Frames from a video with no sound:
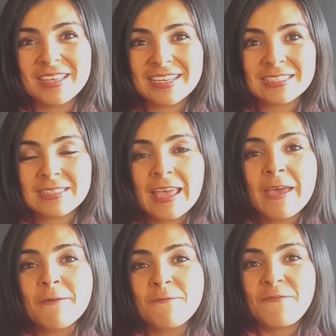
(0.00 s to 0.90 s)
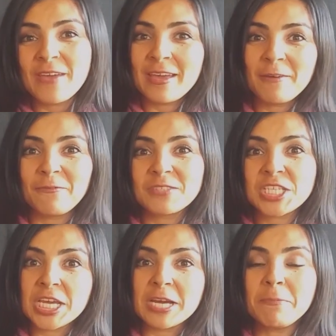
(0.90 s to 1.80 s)
this fifth
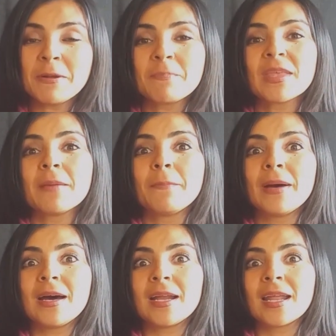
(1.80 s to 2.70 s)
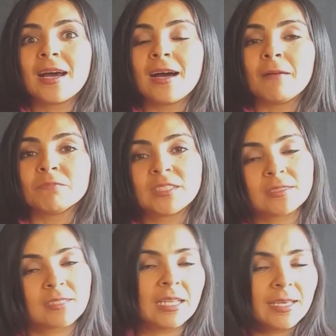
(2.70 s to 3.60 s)
tip, but
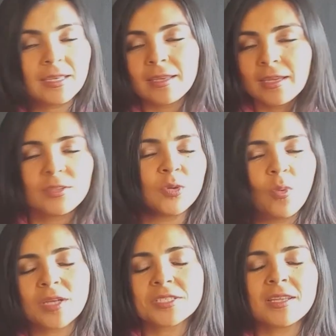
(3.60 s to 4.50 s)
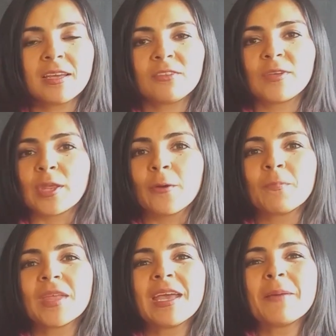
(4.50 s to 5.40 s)
just click and you watch the next
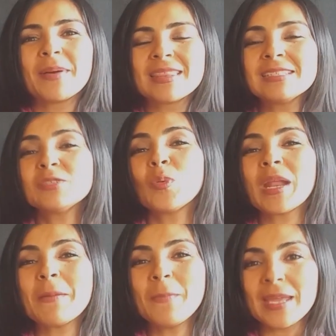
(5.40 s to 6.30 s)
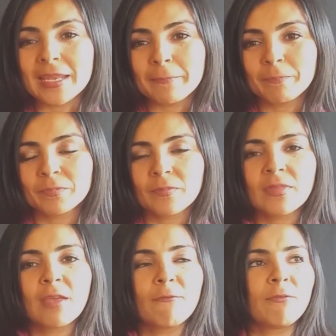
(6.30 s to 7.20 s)
video. But this is what I mean.
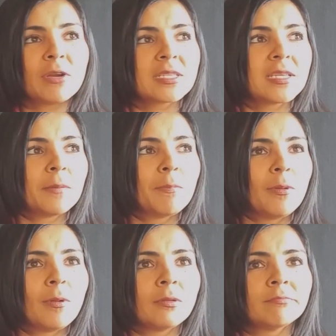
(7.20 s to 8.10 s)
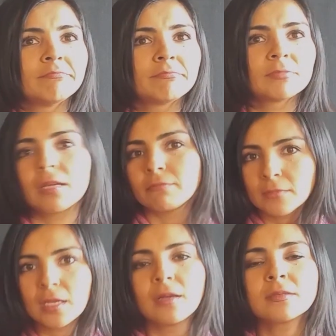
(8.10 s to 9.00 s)
For example,
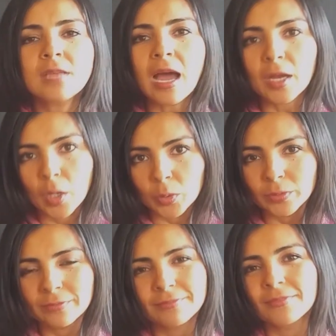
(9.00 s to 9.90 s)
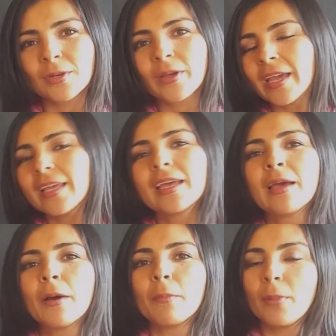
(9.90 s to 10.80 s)
taco. Okay,
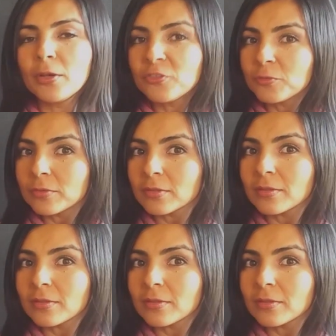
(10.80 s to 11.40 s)
most